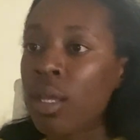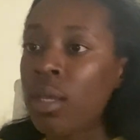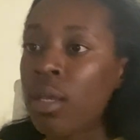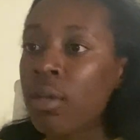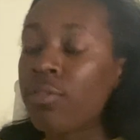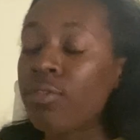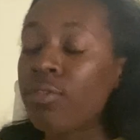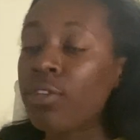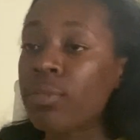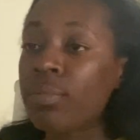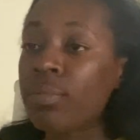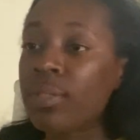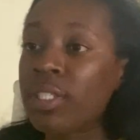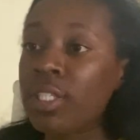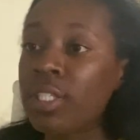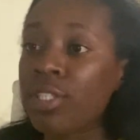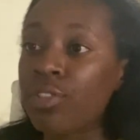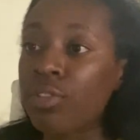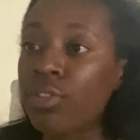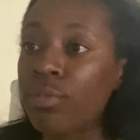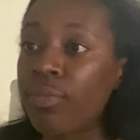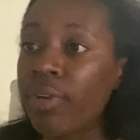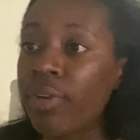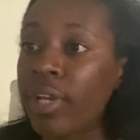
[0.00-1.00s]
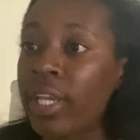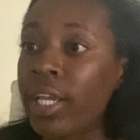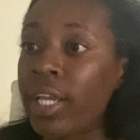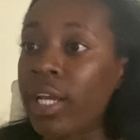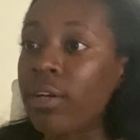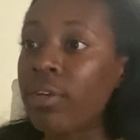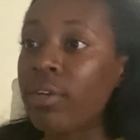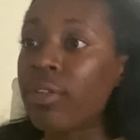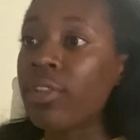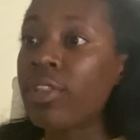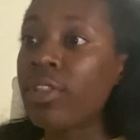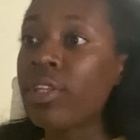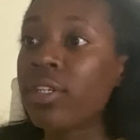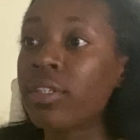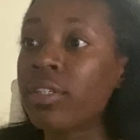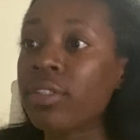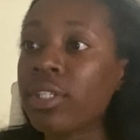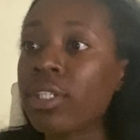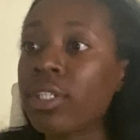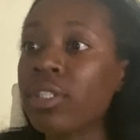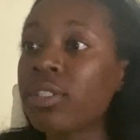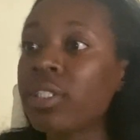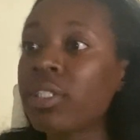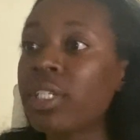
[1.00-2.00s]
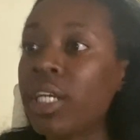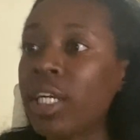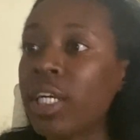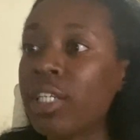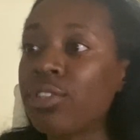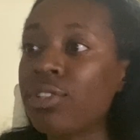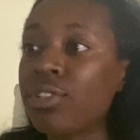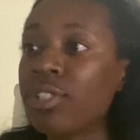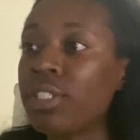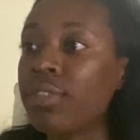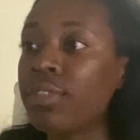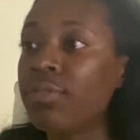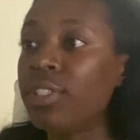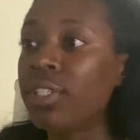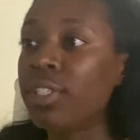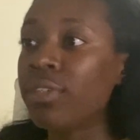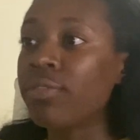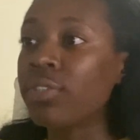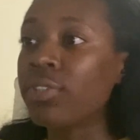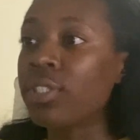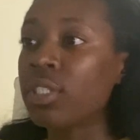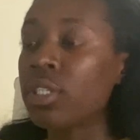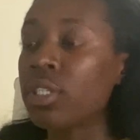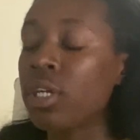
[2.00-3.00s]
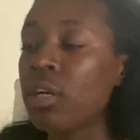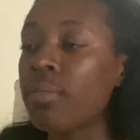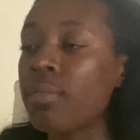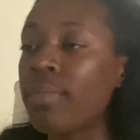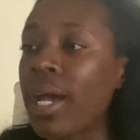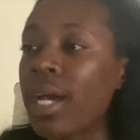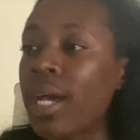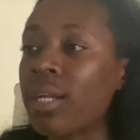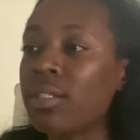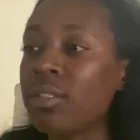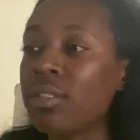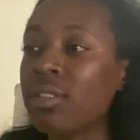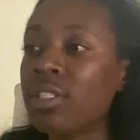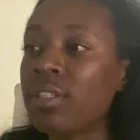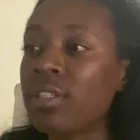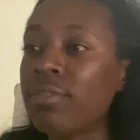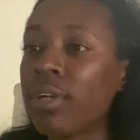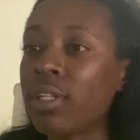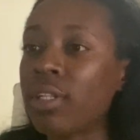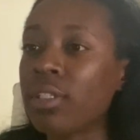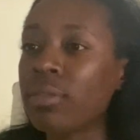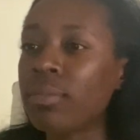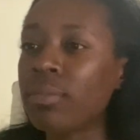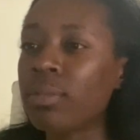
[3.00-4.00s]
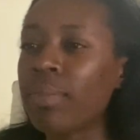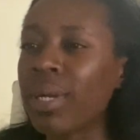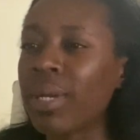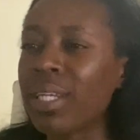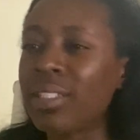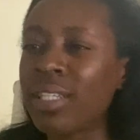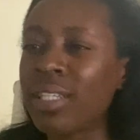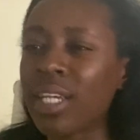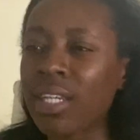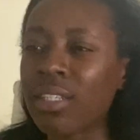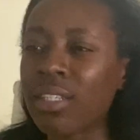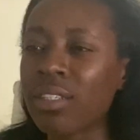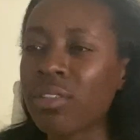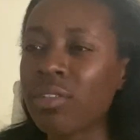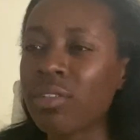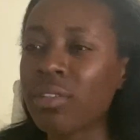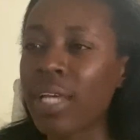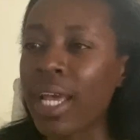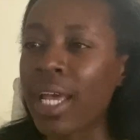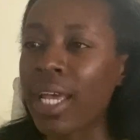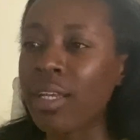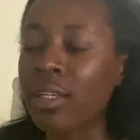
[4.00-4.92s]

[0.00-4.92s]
There are literally hundreds of different chart patterns developed by technical